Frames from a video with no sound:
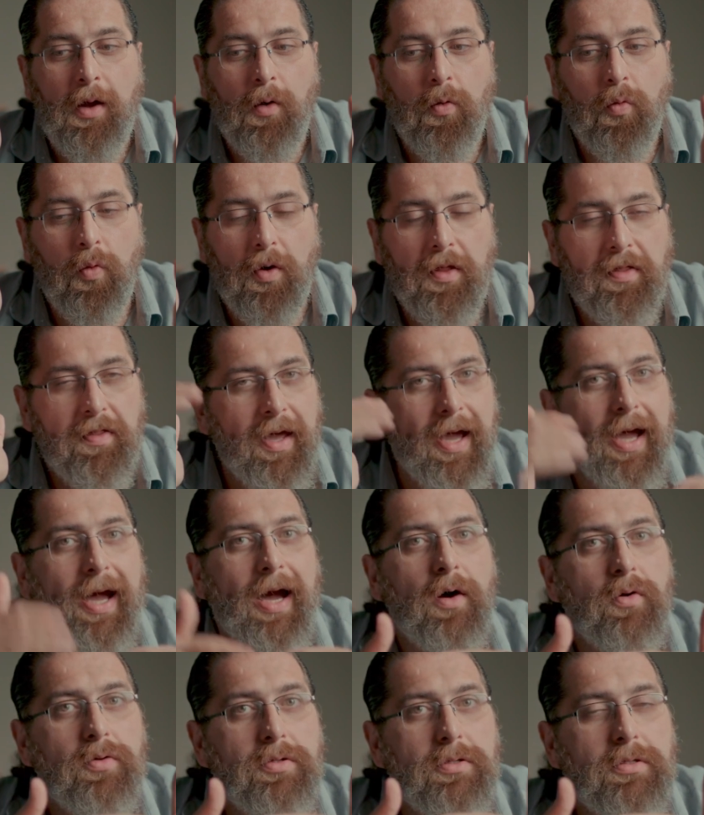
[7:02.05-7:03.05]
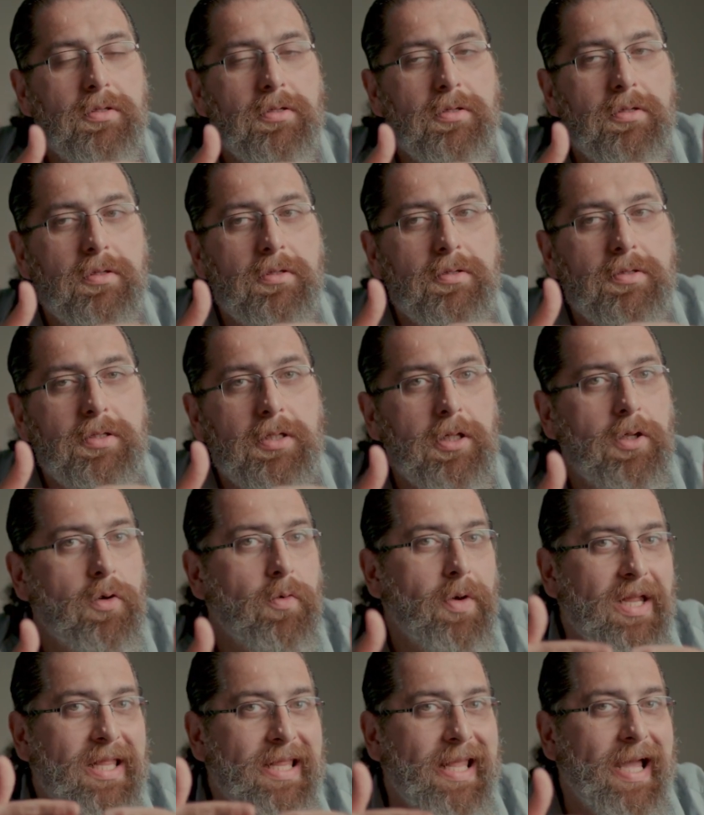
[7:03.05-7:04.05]
without
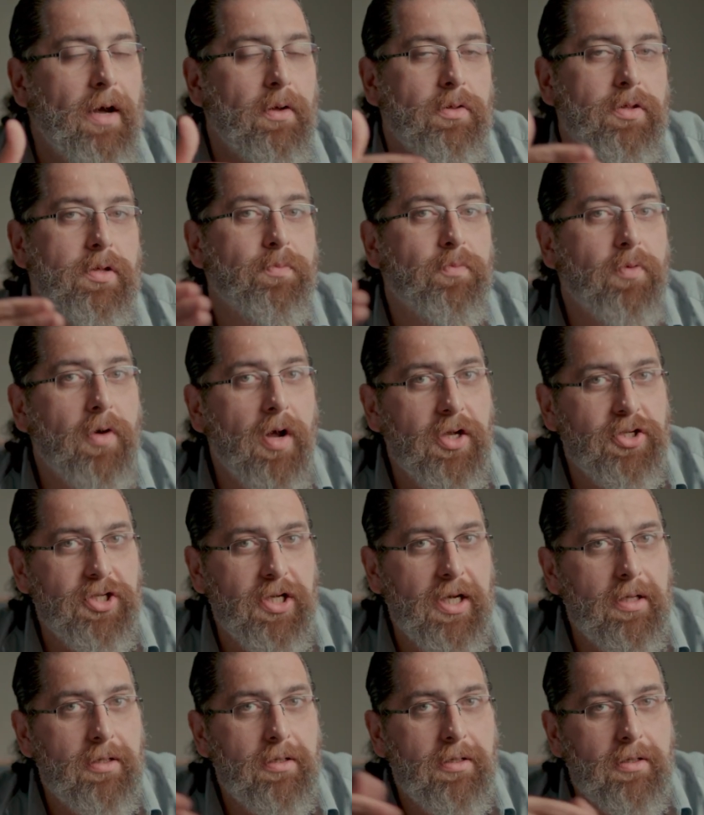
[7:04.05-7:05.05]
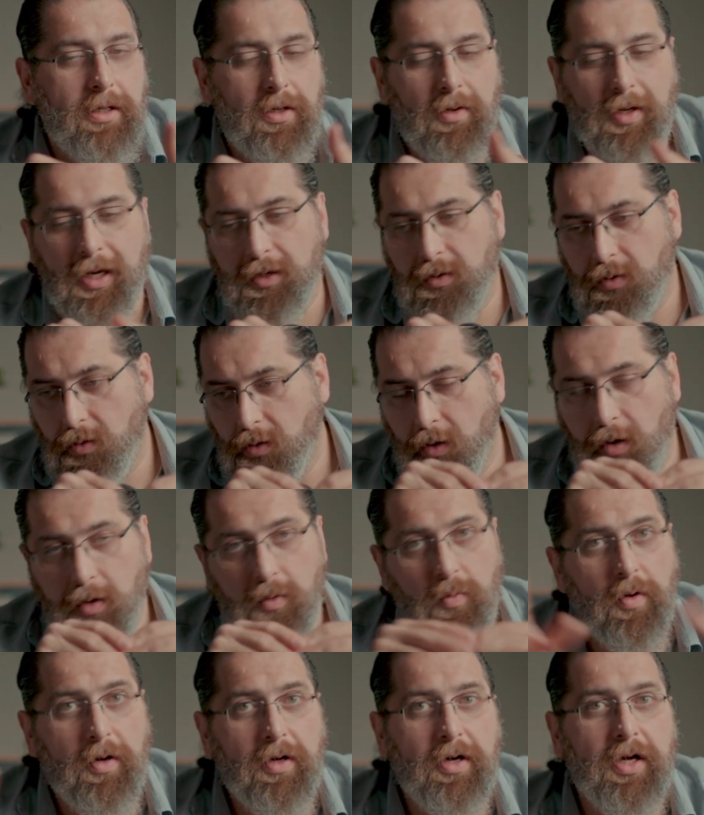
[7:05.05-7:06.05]
slowing down the project. You can
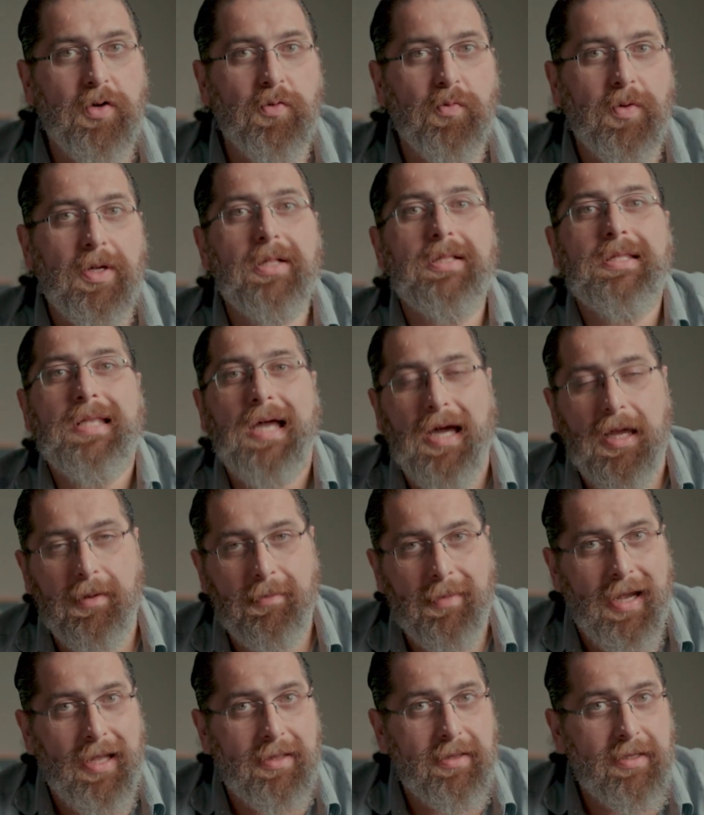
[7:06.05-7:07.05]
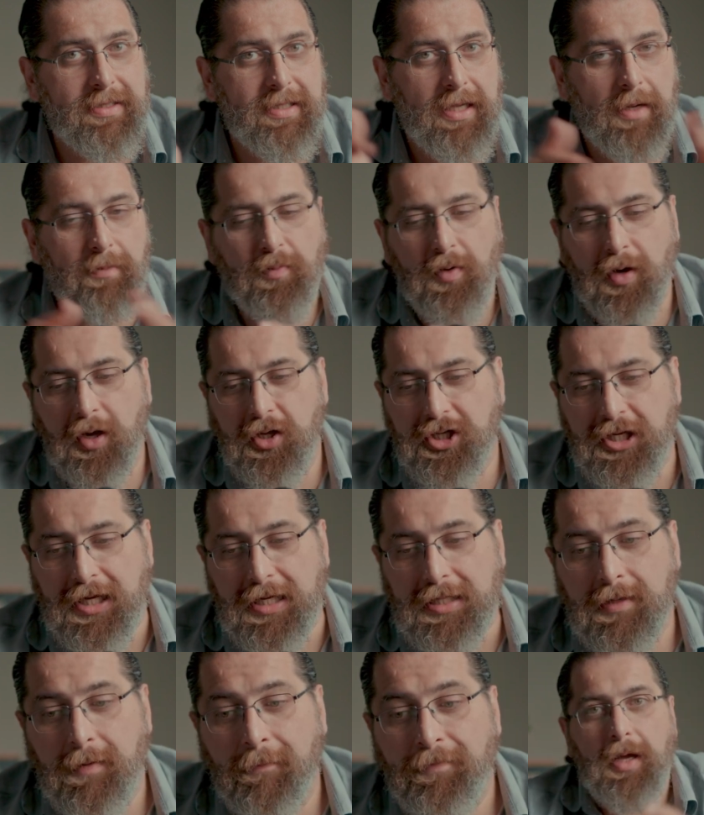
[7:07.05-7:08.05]
all work in real time at the same
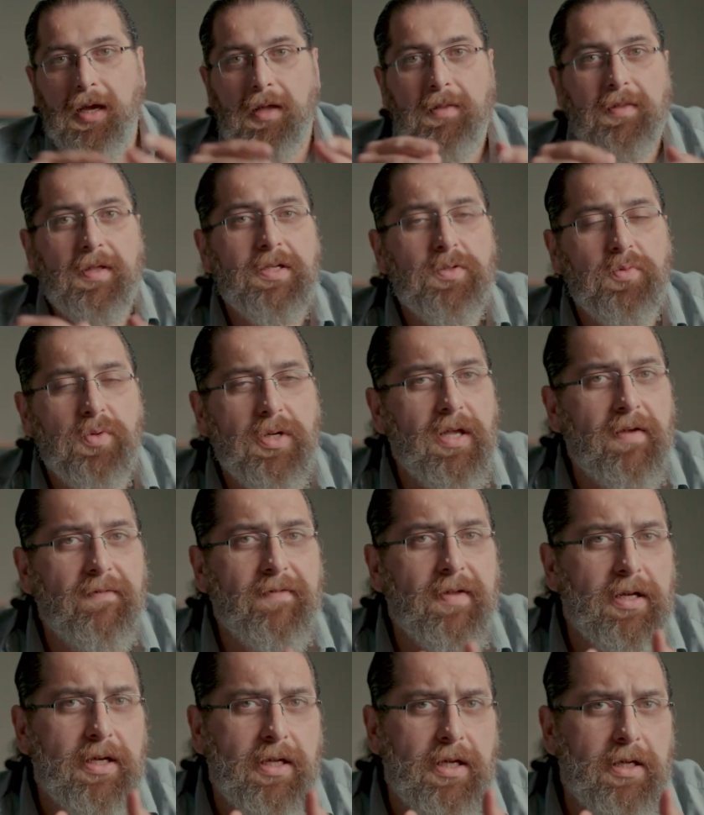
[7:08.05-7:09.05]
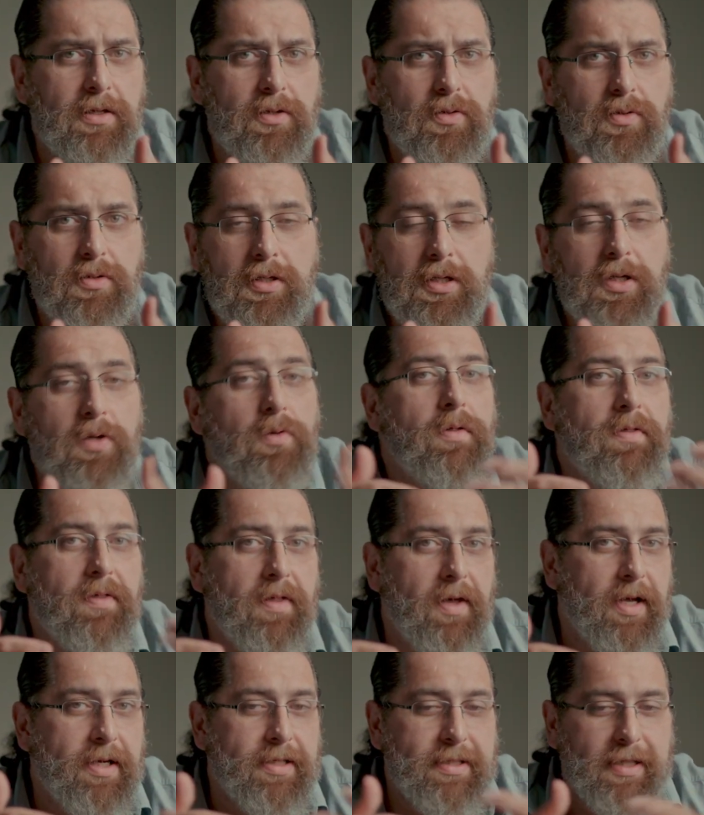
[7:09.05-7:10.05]
project. And this will even lead to new
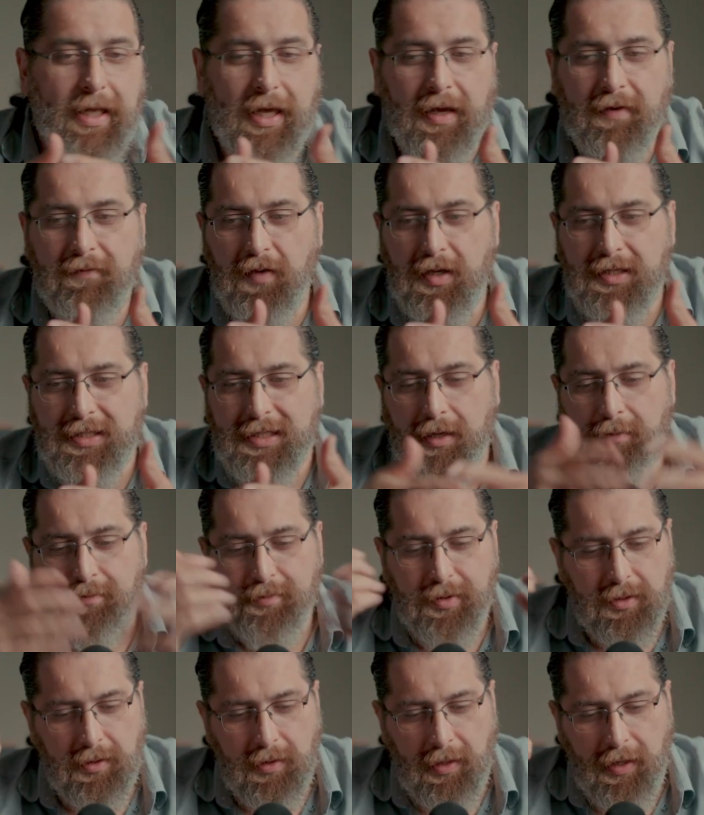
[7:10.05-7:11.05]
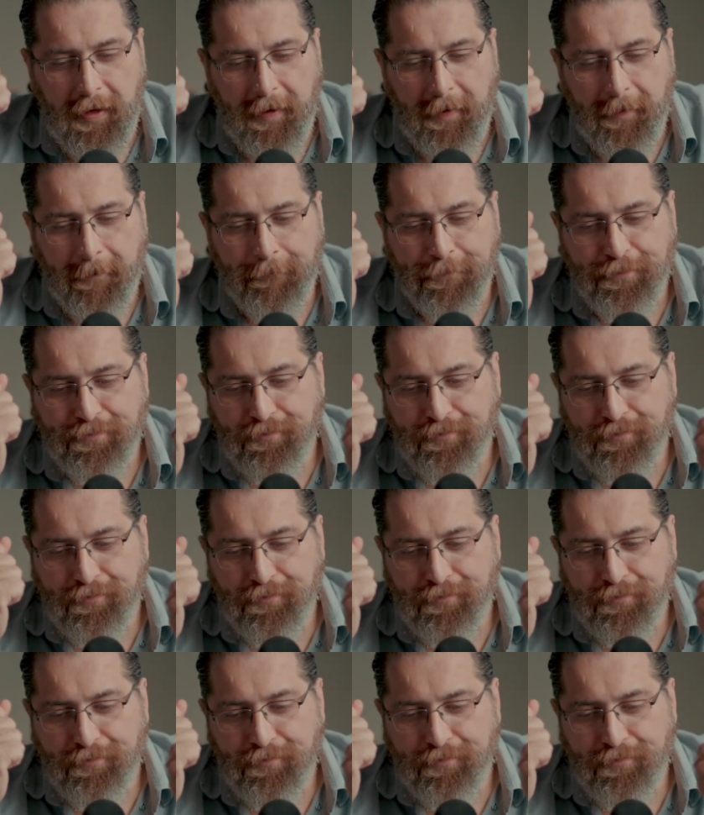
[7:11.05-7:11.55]
things like, for example, uh,